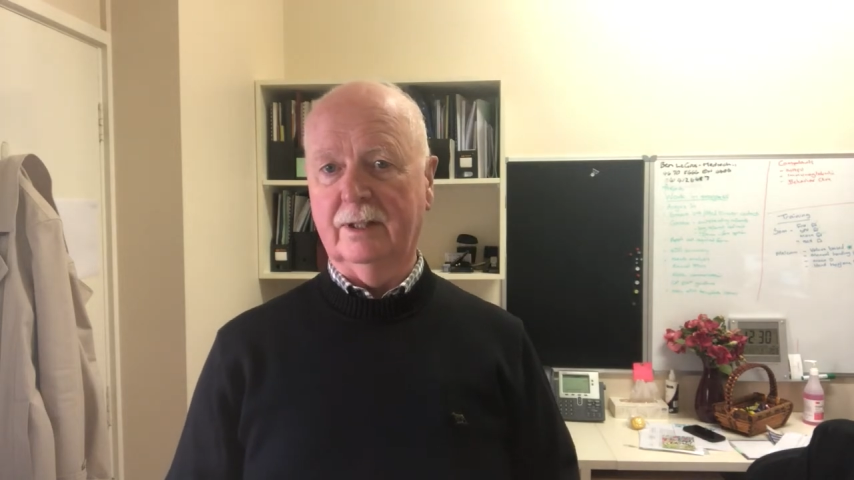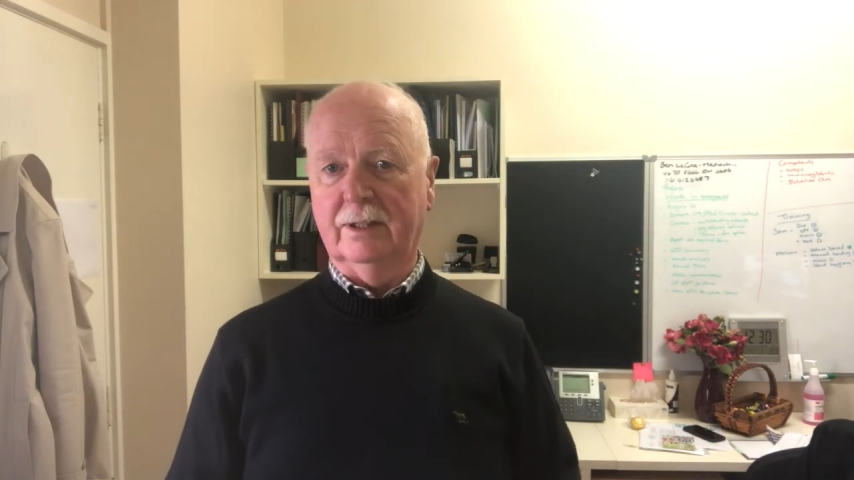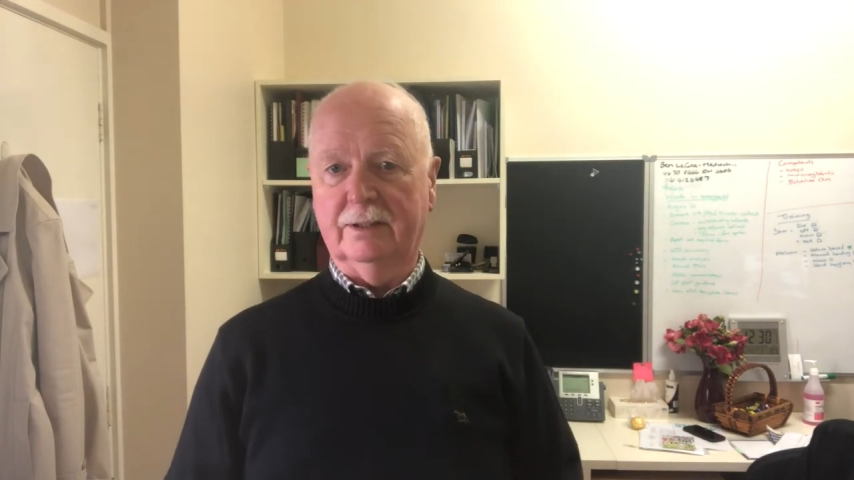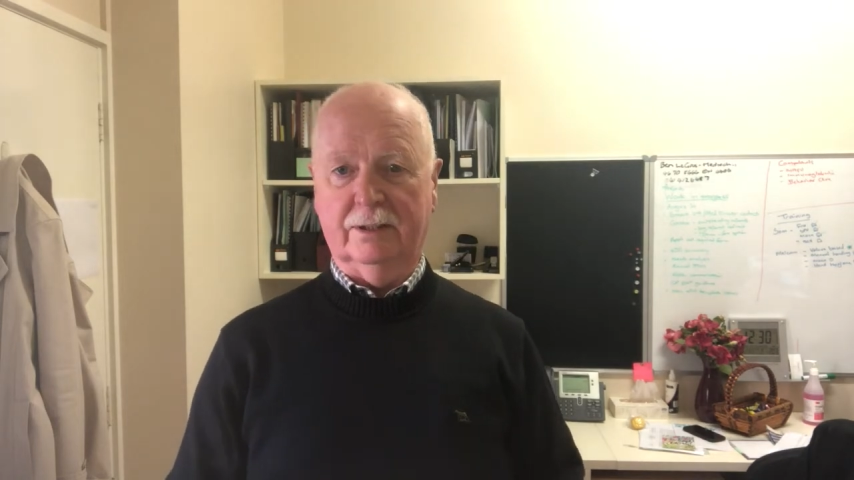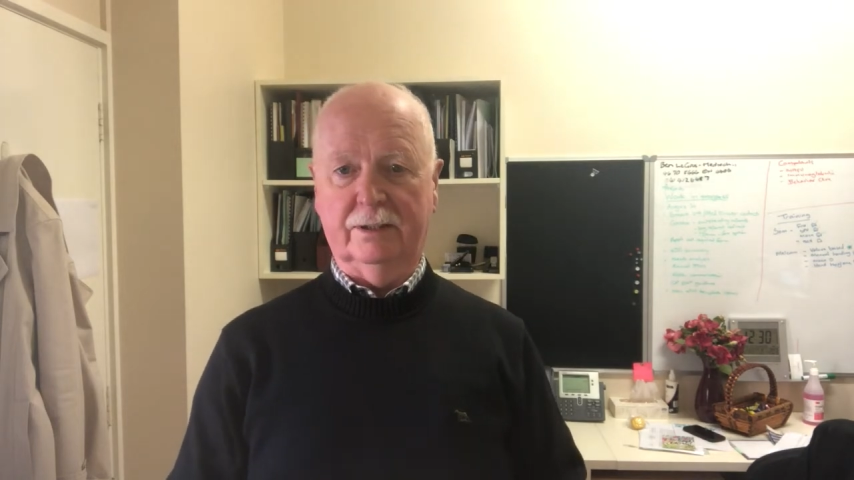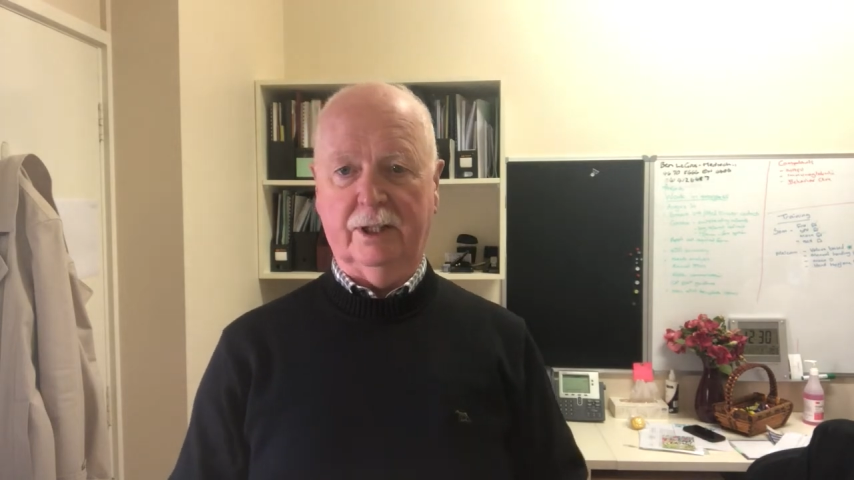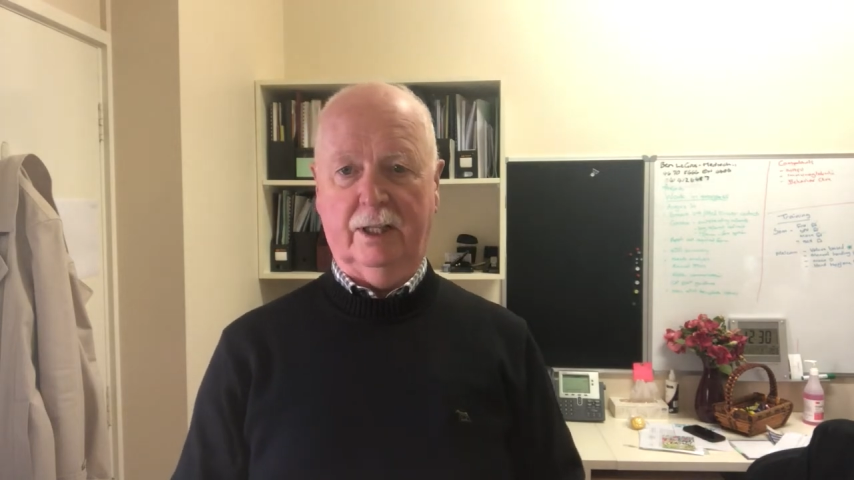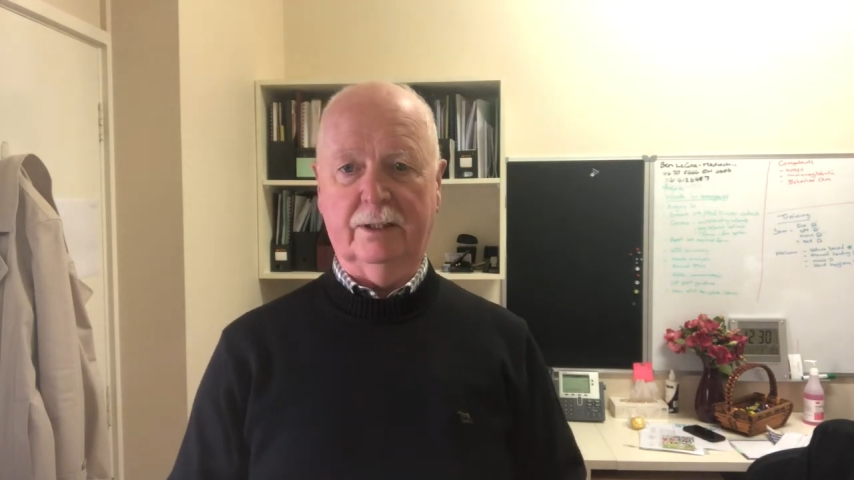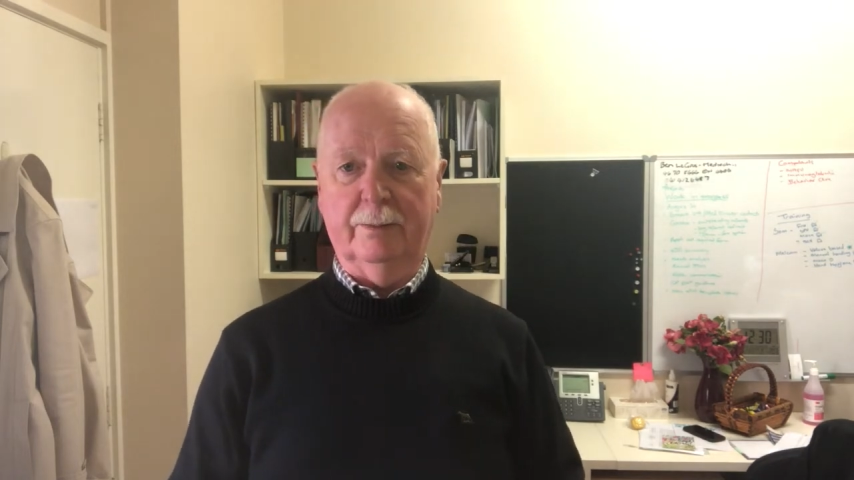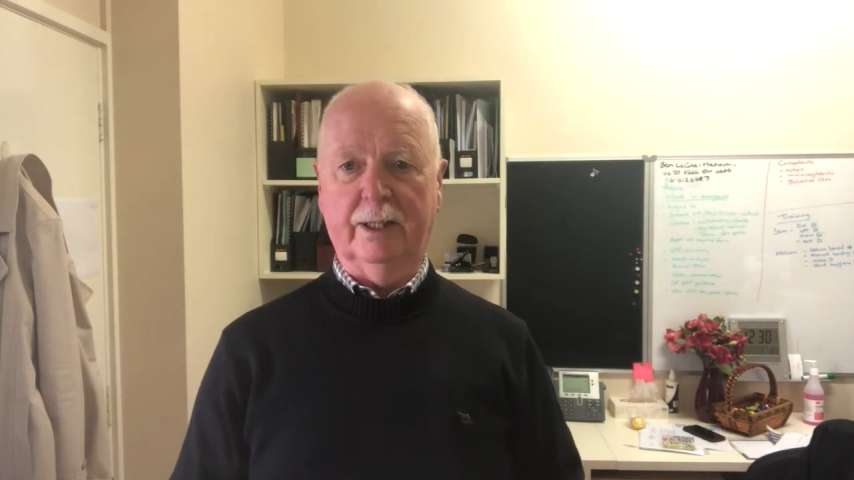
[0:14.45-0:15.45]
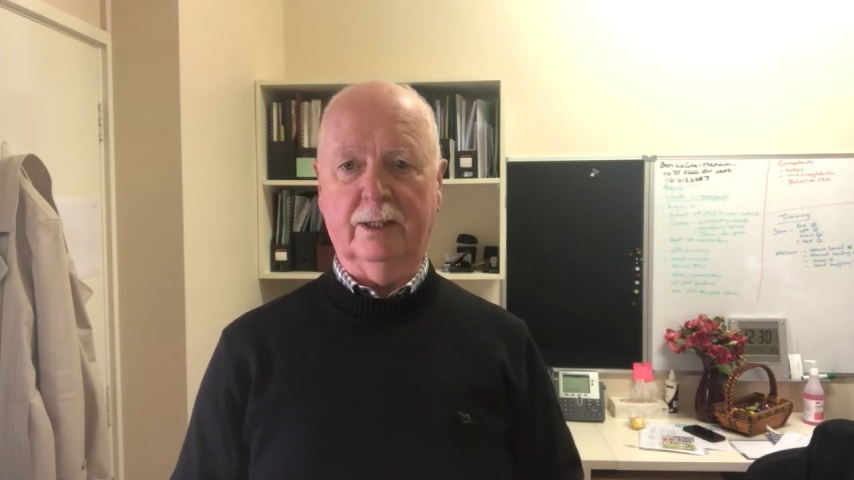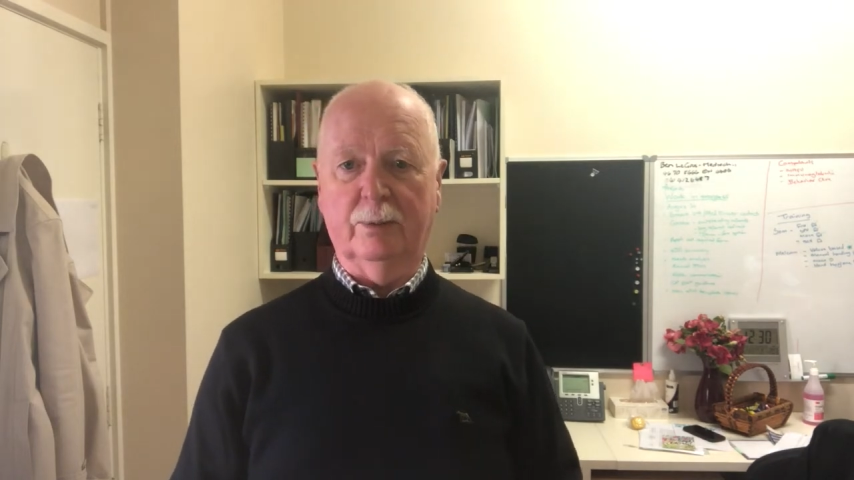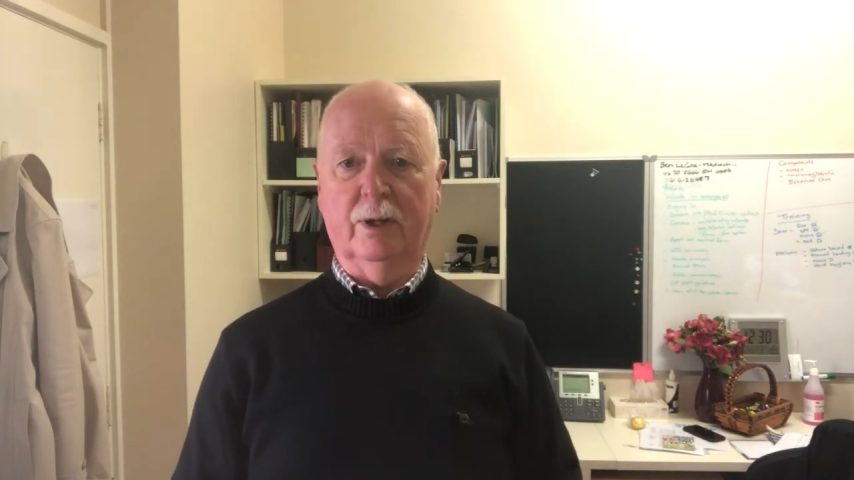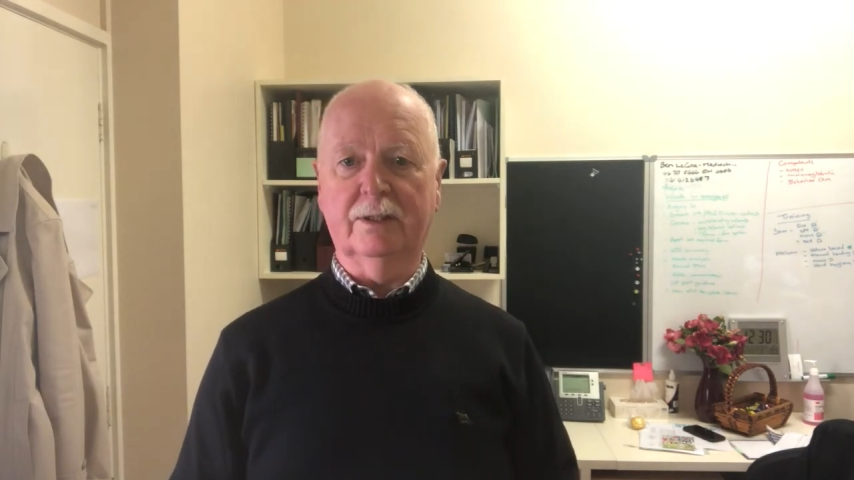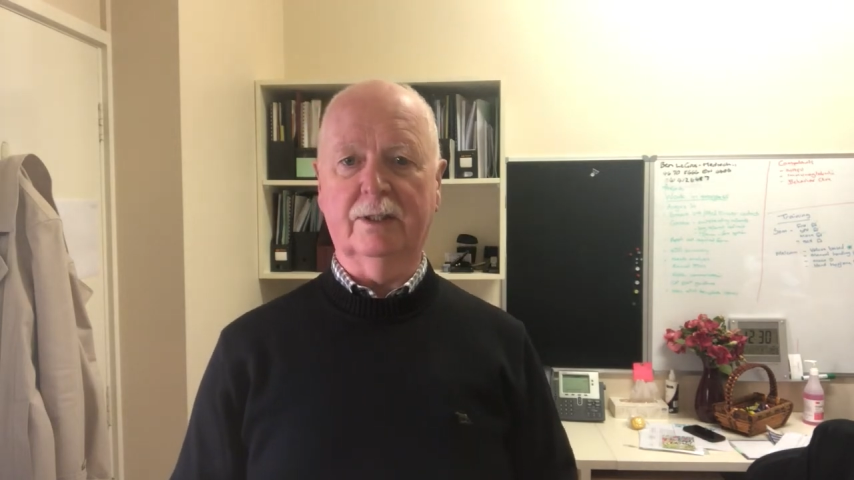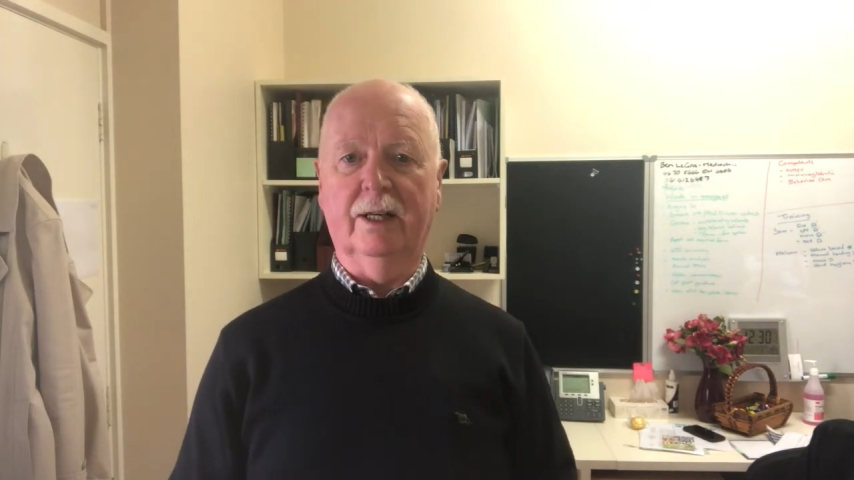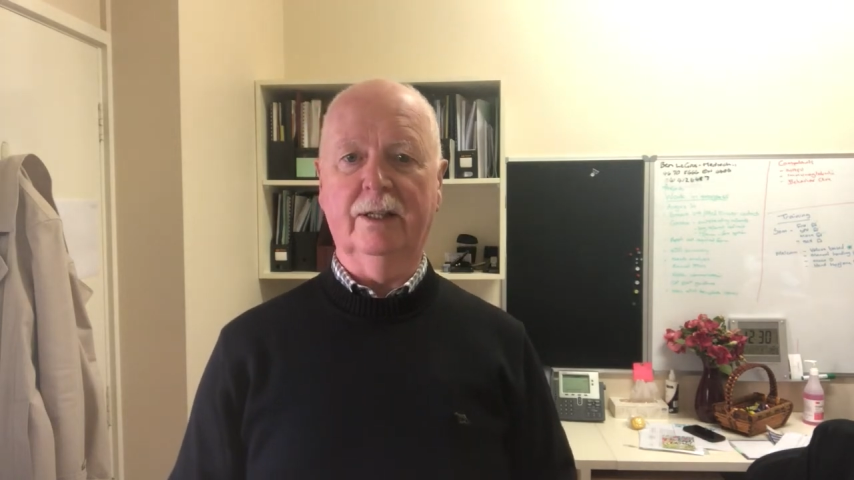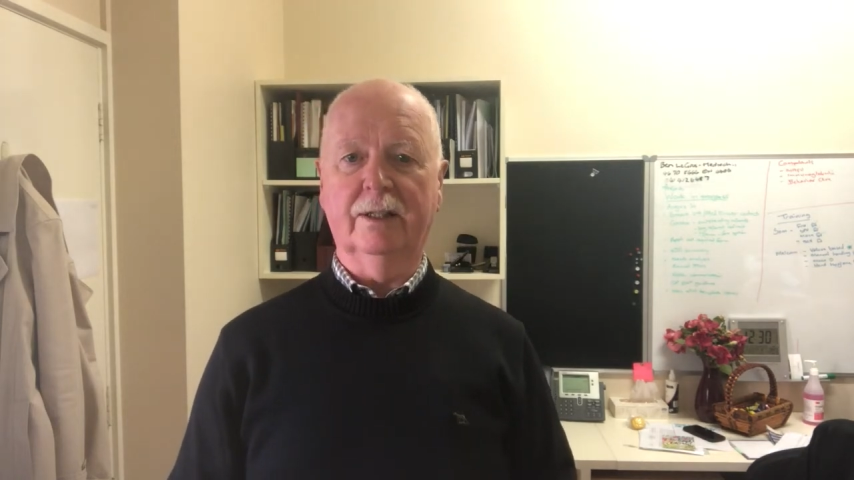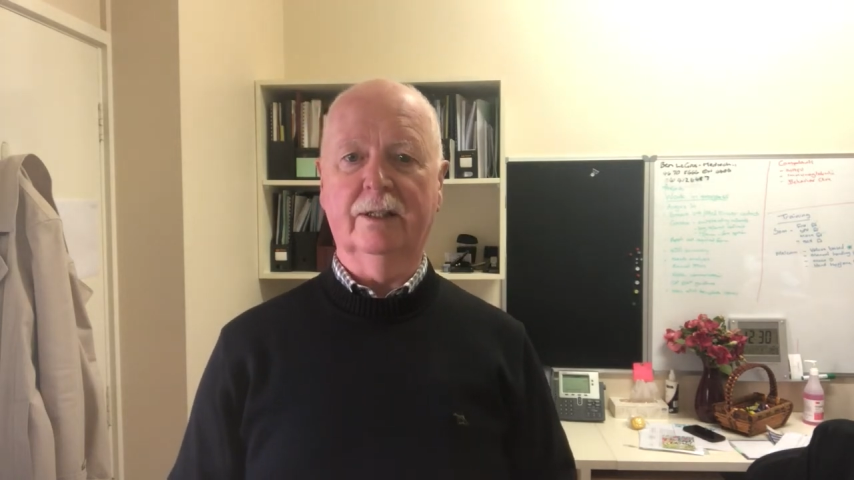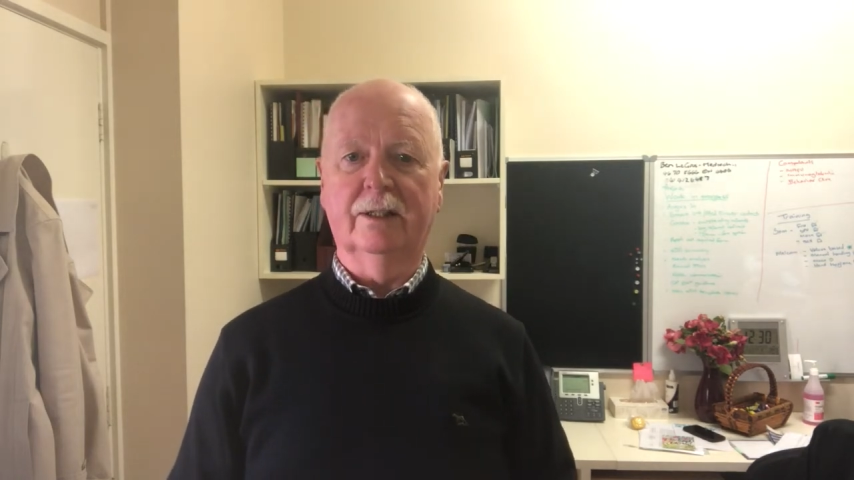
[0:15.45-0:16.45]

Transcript: Is it just about the prostate?